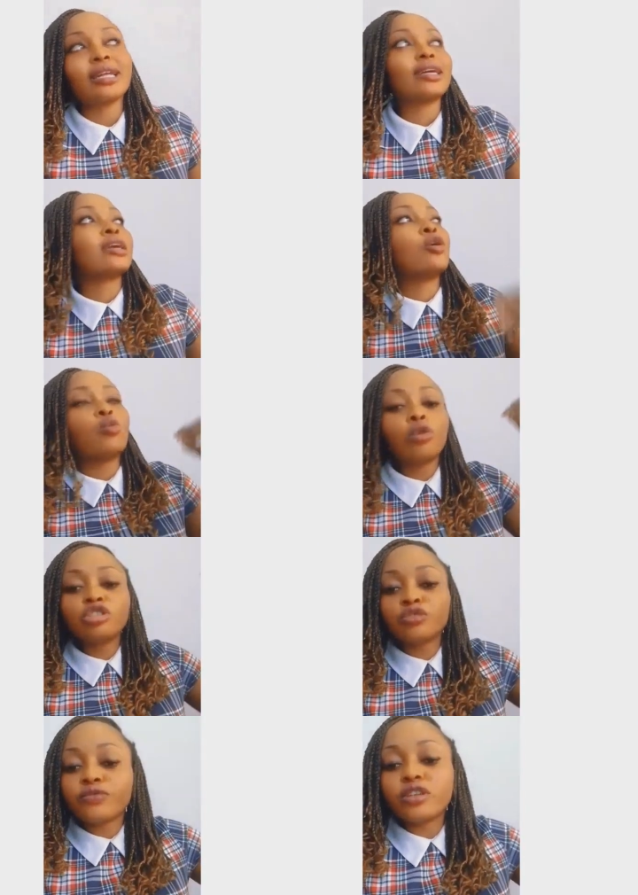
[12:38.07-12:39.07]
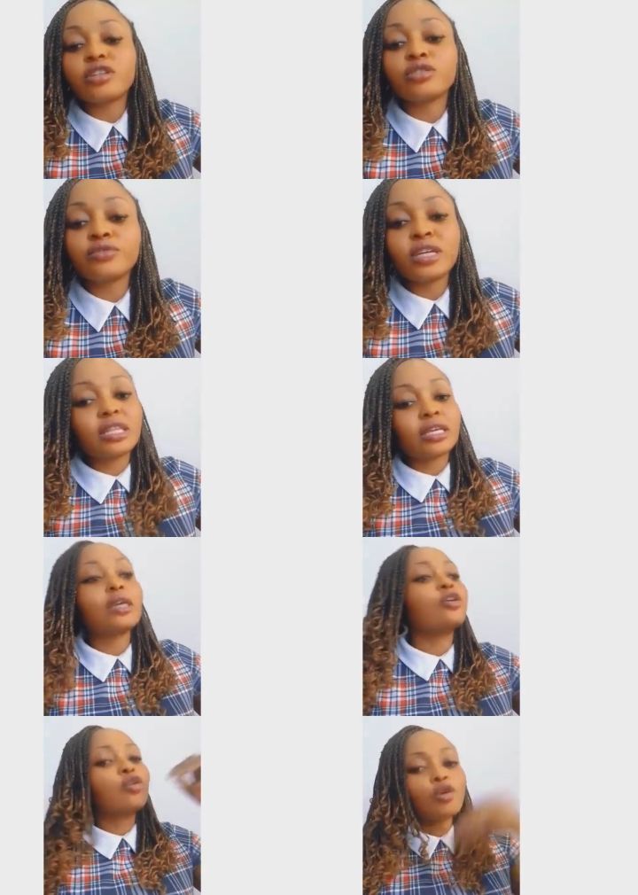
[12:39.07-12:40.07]
That what you've learned over there,
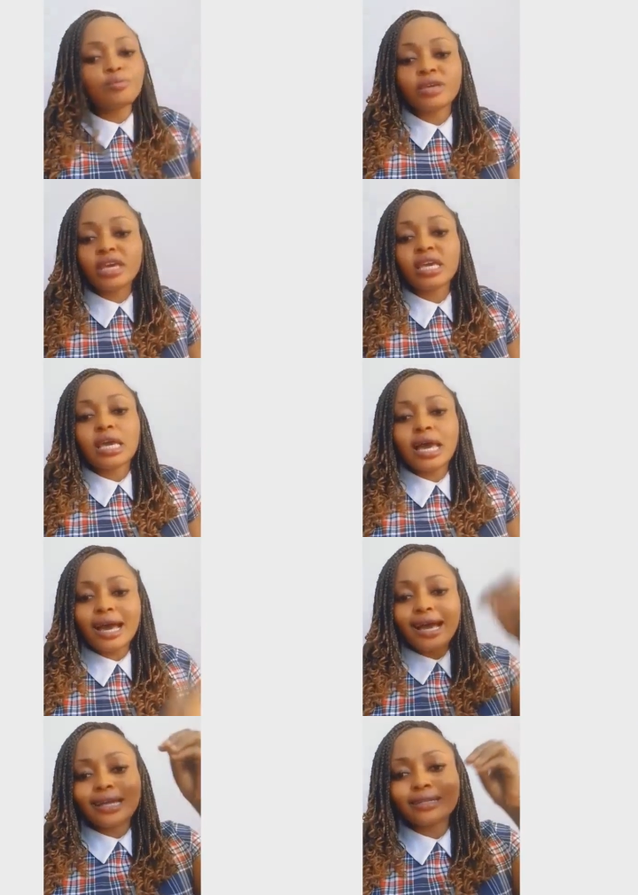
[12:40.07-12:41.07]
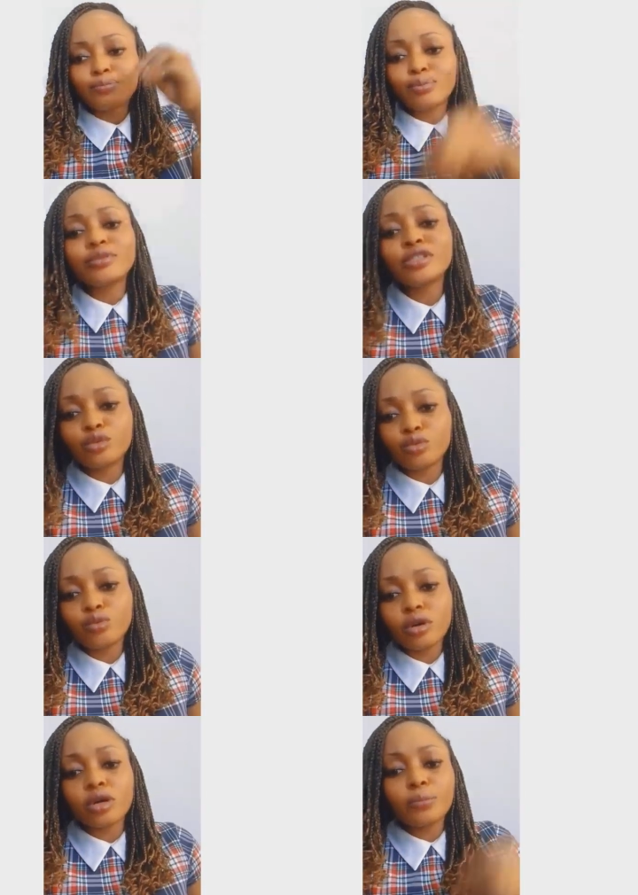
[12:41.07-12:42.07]
come here and put it to
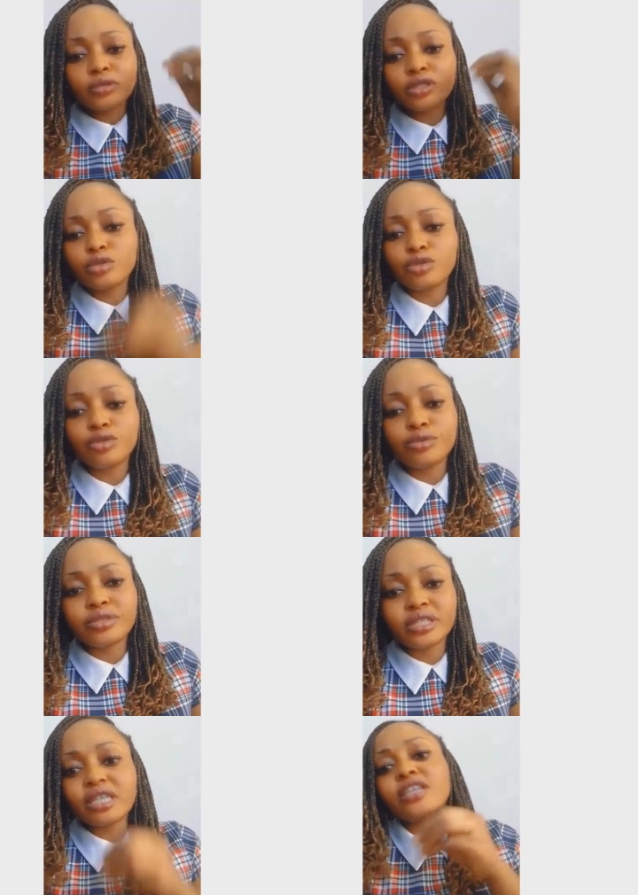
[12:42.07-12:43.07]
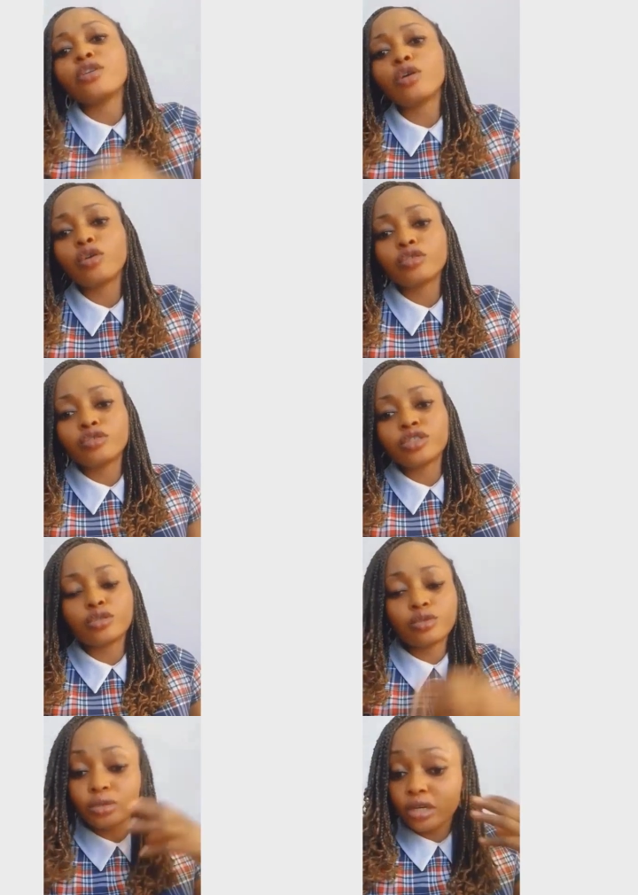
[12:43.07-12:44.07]
work, put it to use in your country,
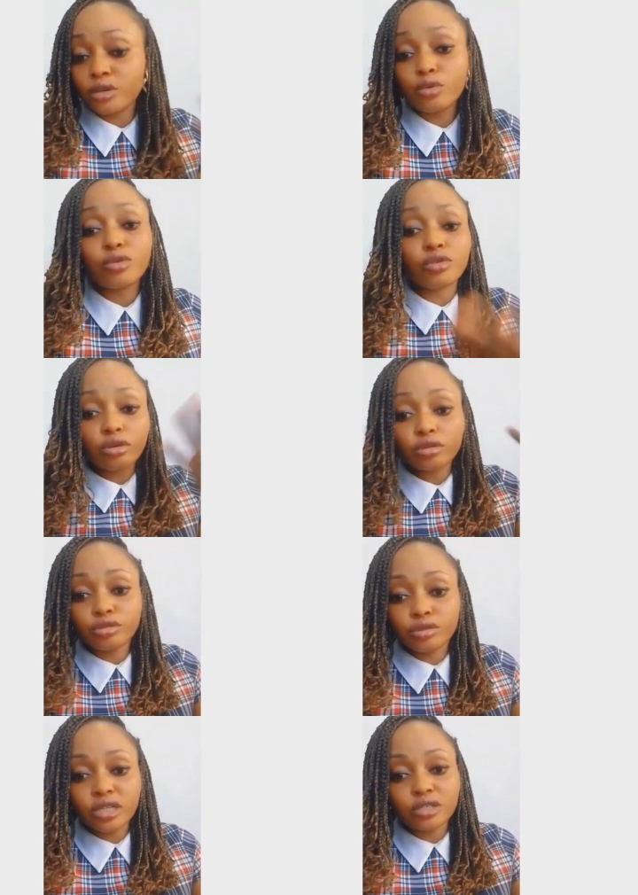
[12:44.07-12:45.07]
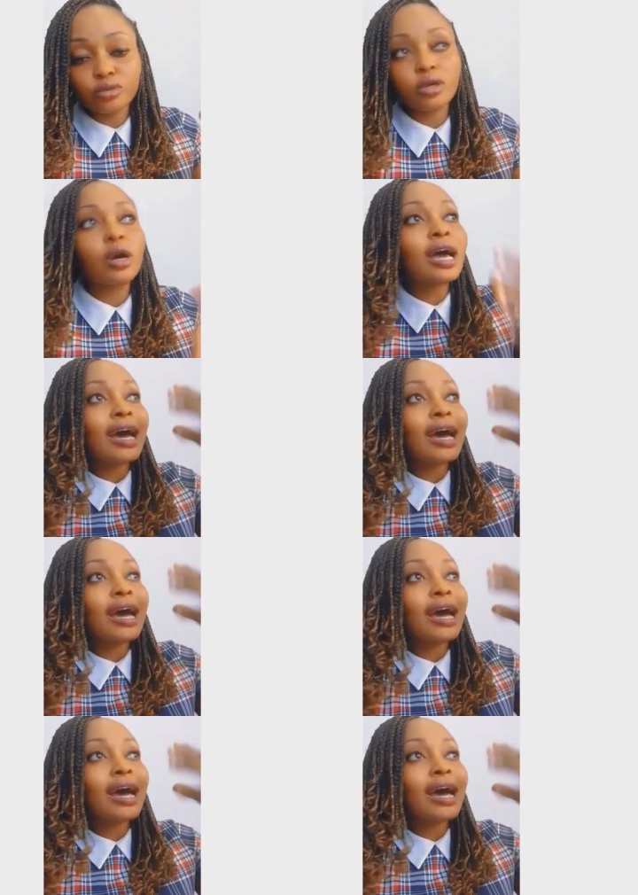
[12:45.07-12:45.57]
so you can grow your country as well.